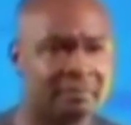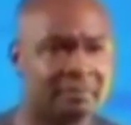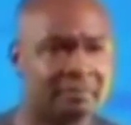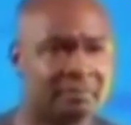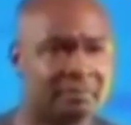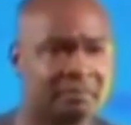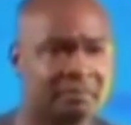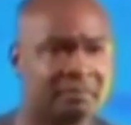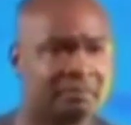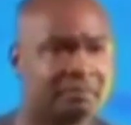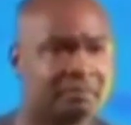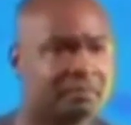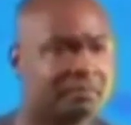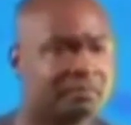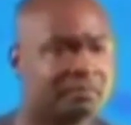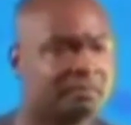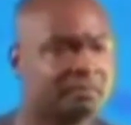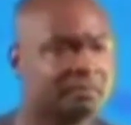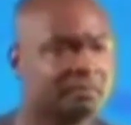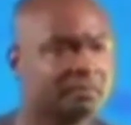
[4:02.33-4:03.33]

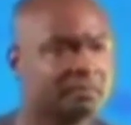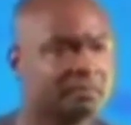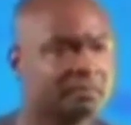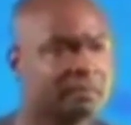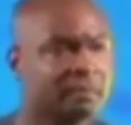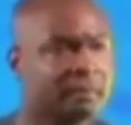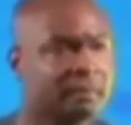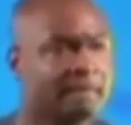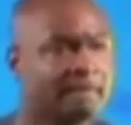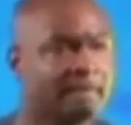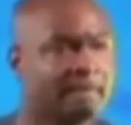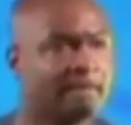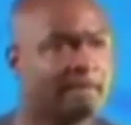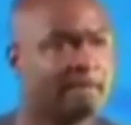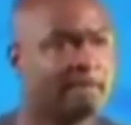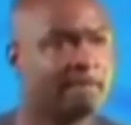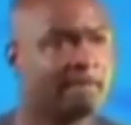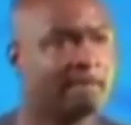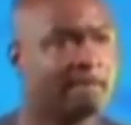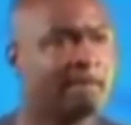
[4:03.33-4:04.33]

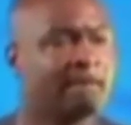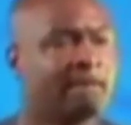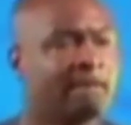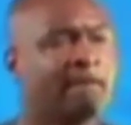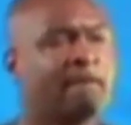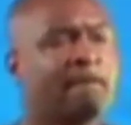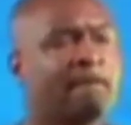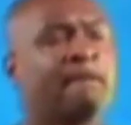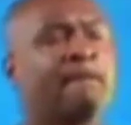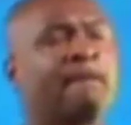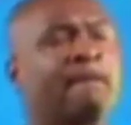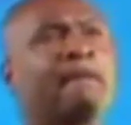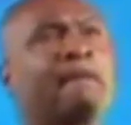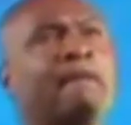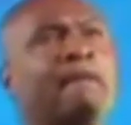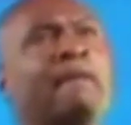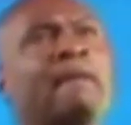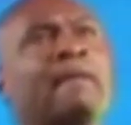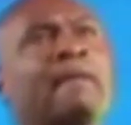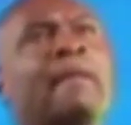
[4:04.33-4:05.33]

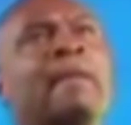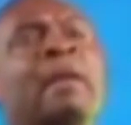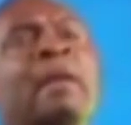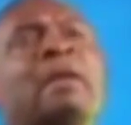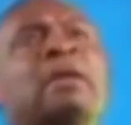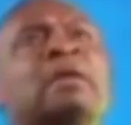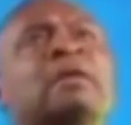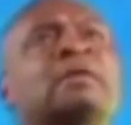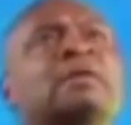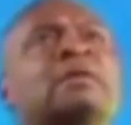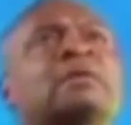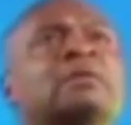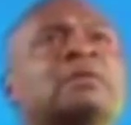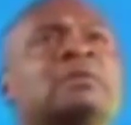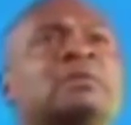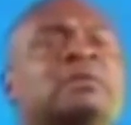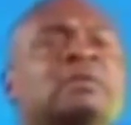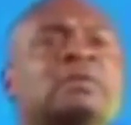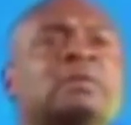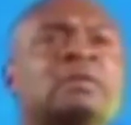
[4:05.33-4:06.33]

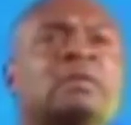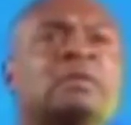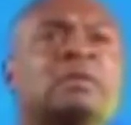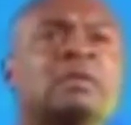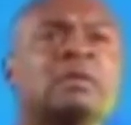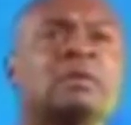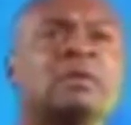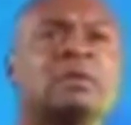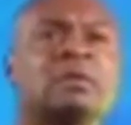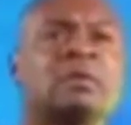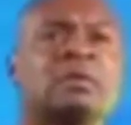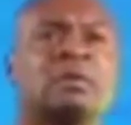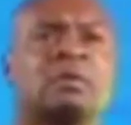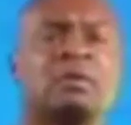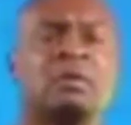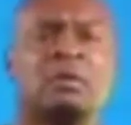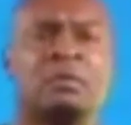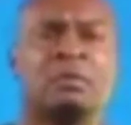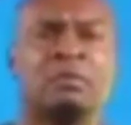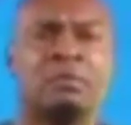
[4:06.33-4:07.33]

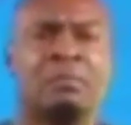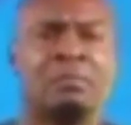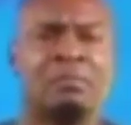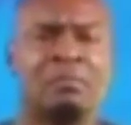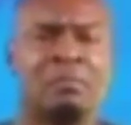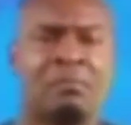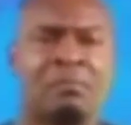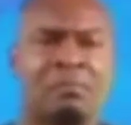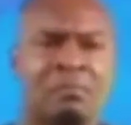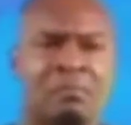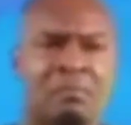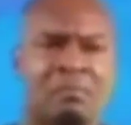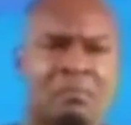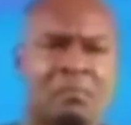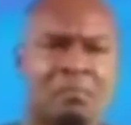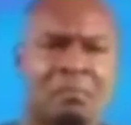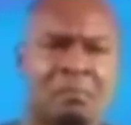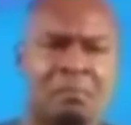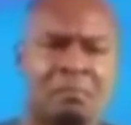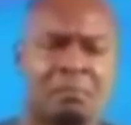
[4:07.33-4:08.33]

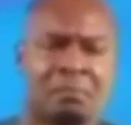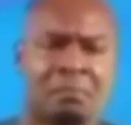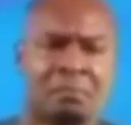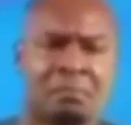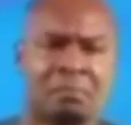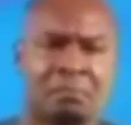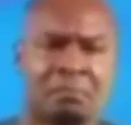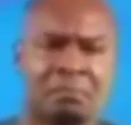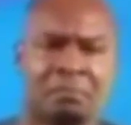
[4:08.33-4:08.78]
Nothing is said.